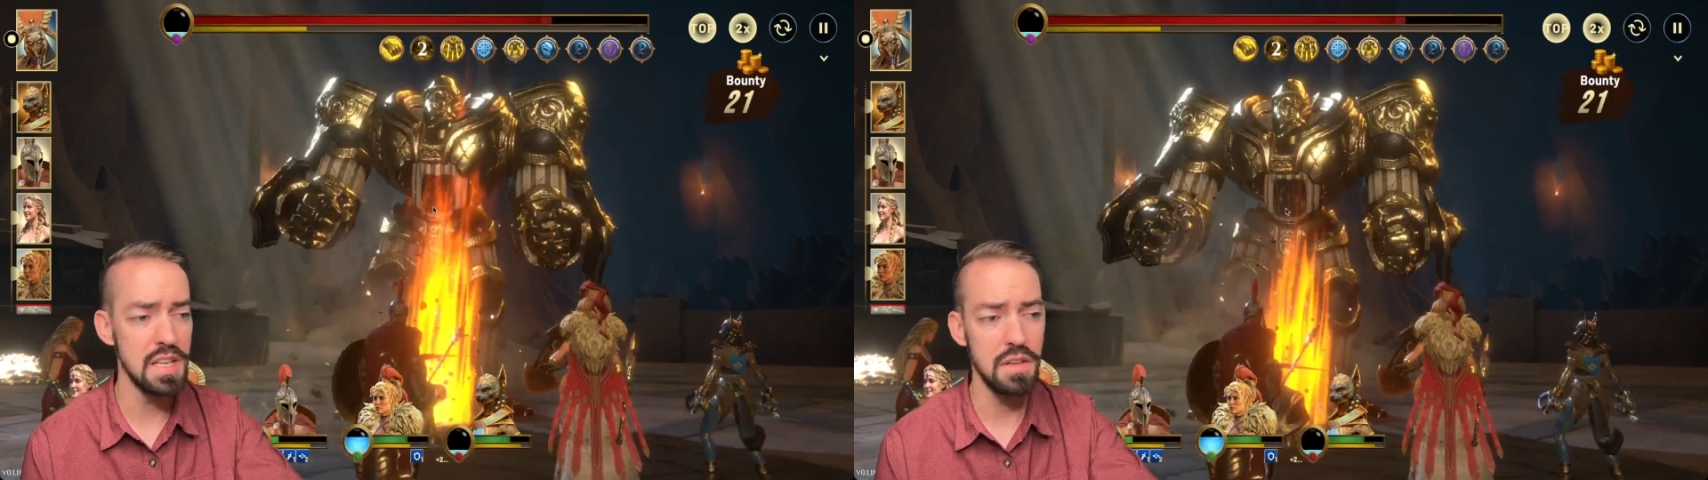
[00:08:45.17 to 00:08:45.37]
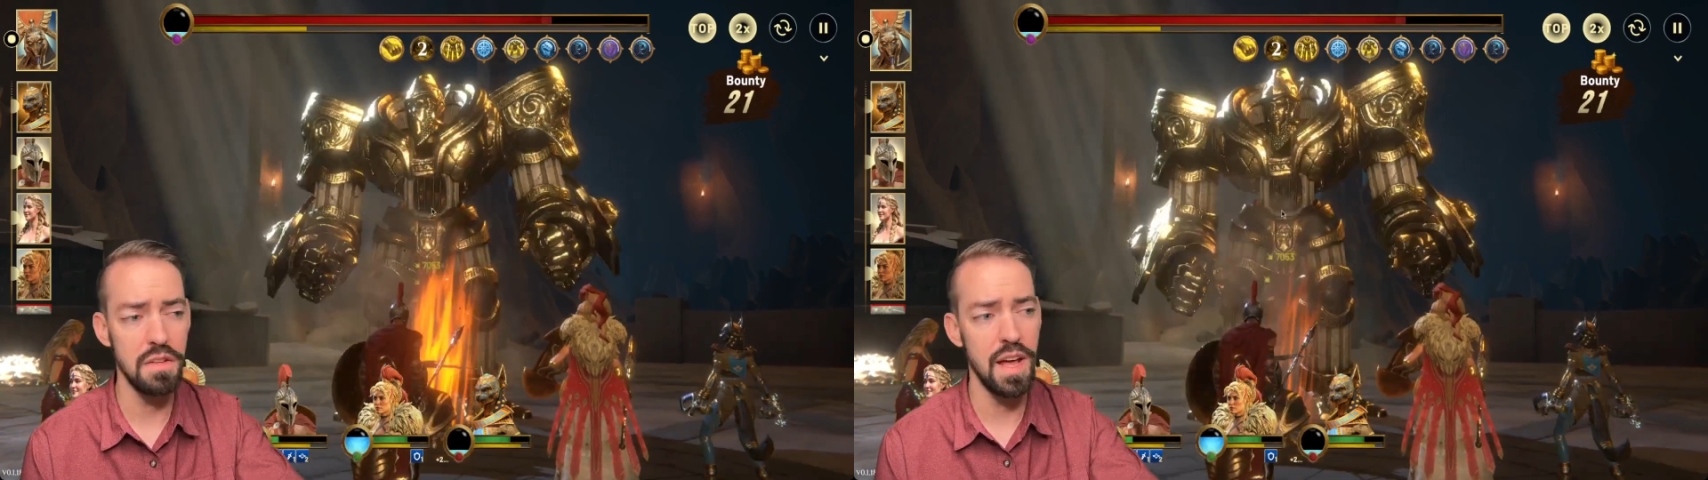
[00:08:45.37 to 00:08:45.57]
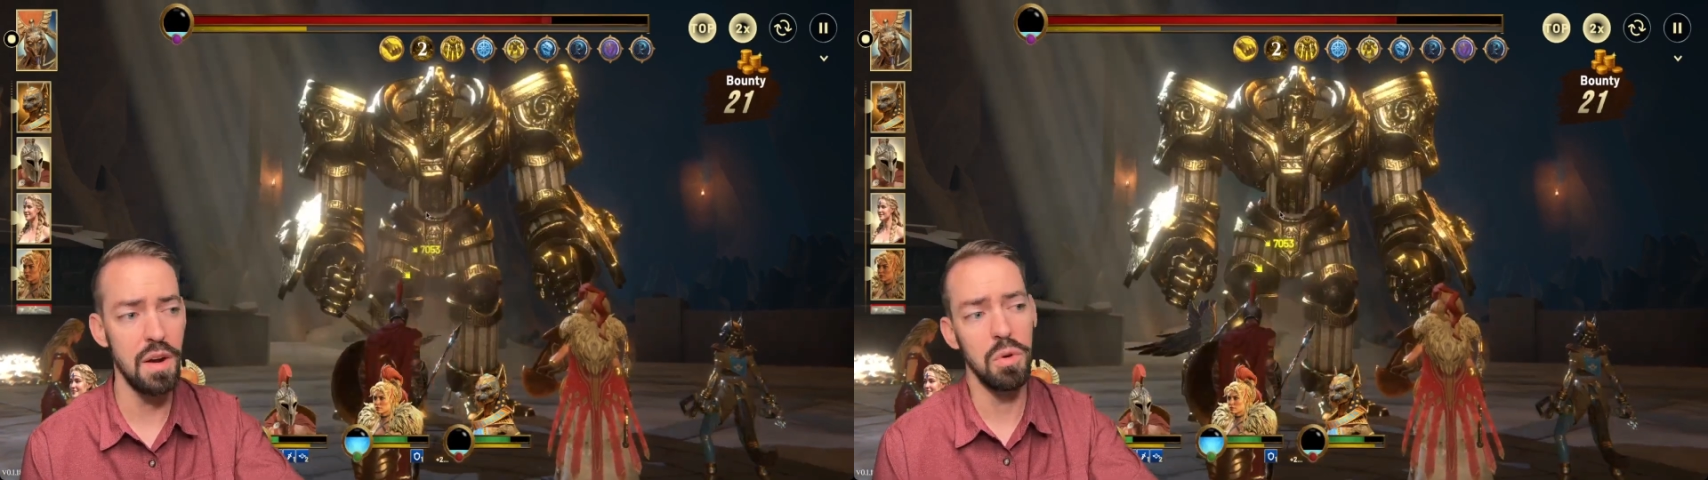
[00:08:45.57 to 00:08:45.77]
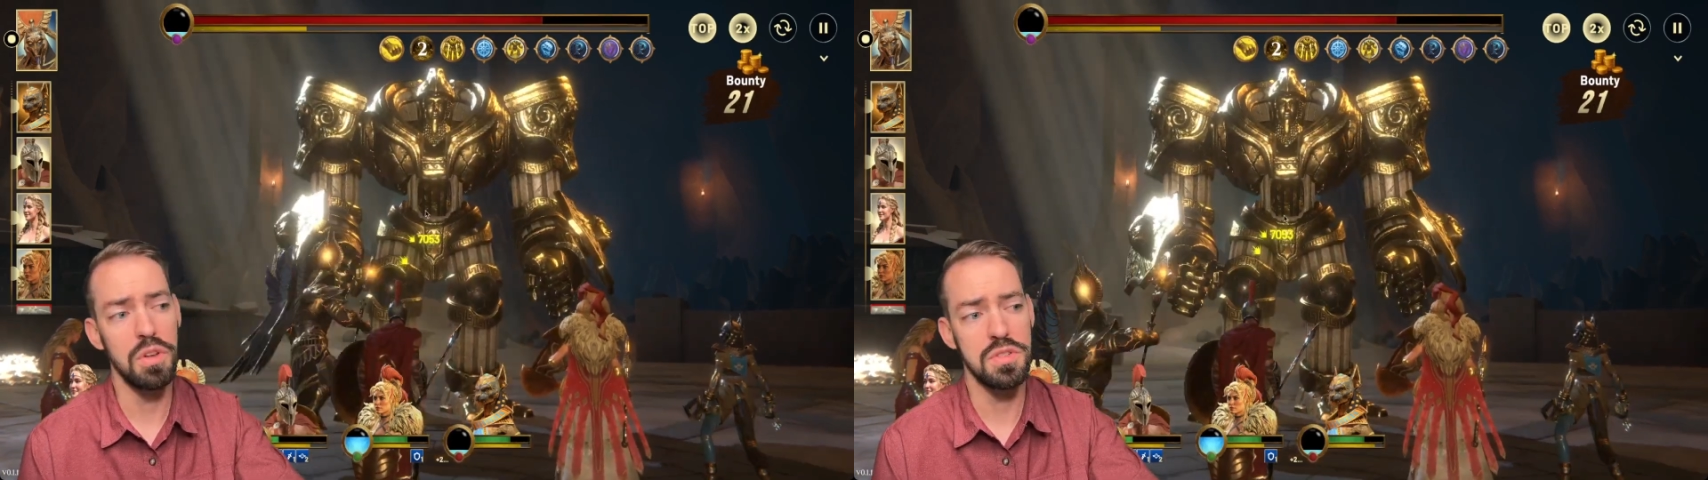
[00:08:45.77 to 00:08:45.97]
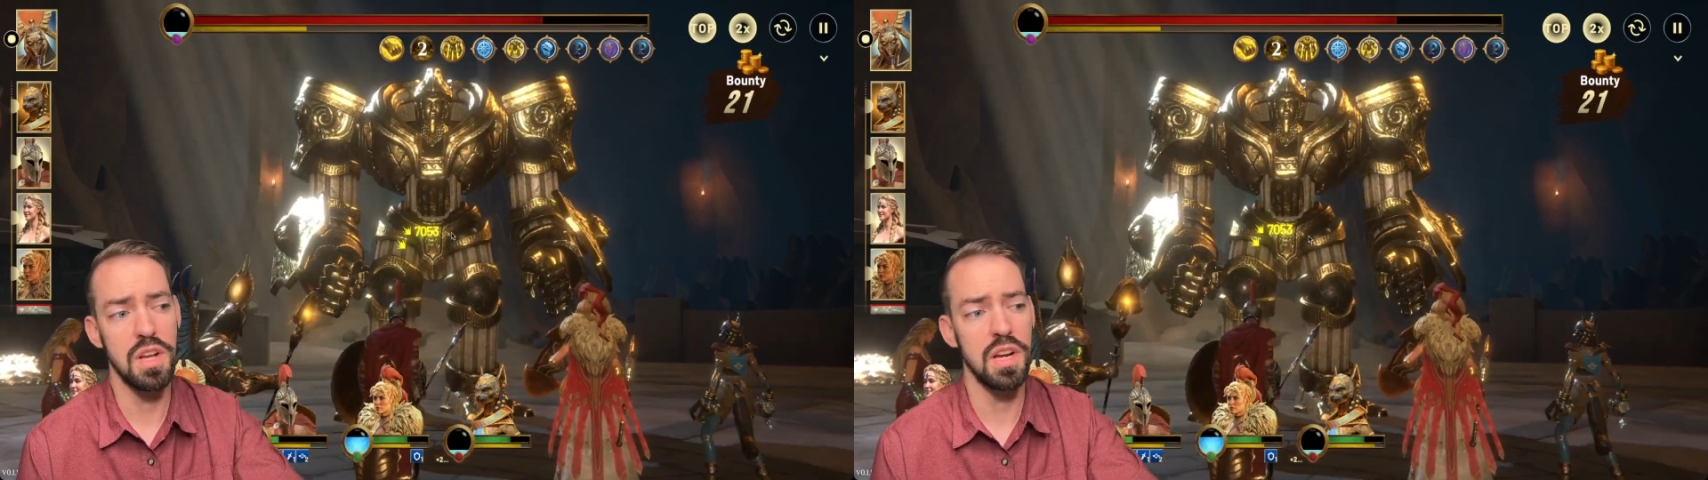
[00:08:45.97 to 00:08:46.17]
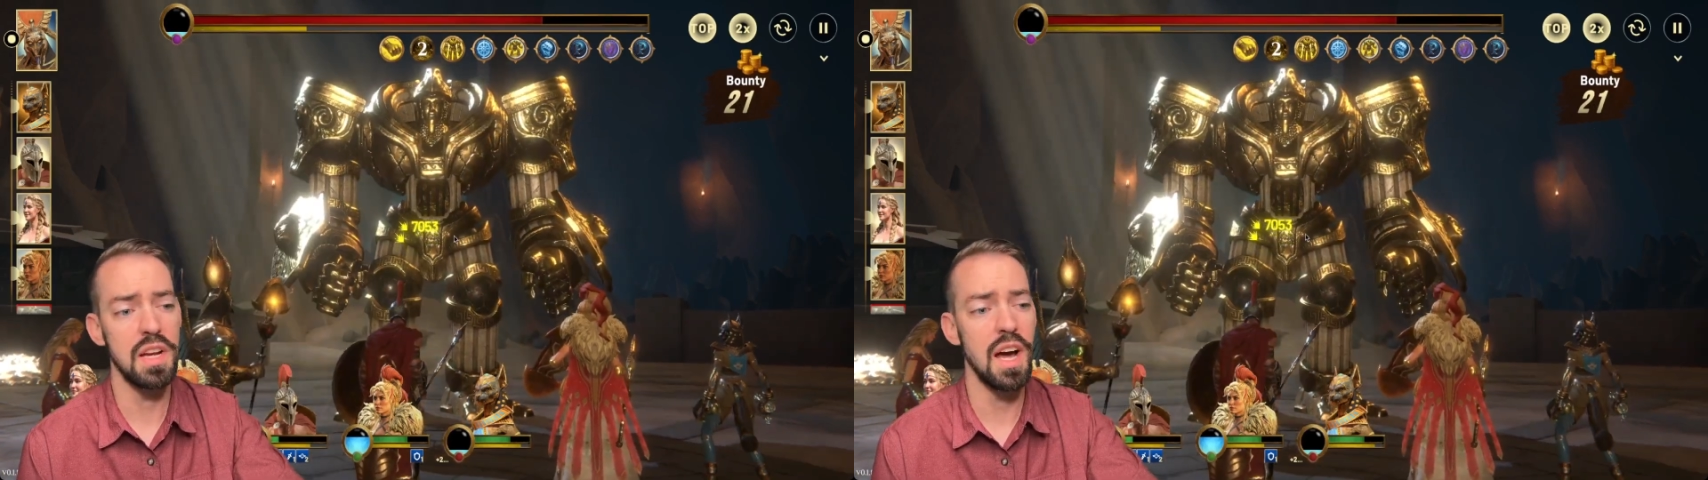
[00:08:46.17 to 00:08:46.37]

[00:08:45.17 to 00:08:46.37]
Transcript: Either that or there's not a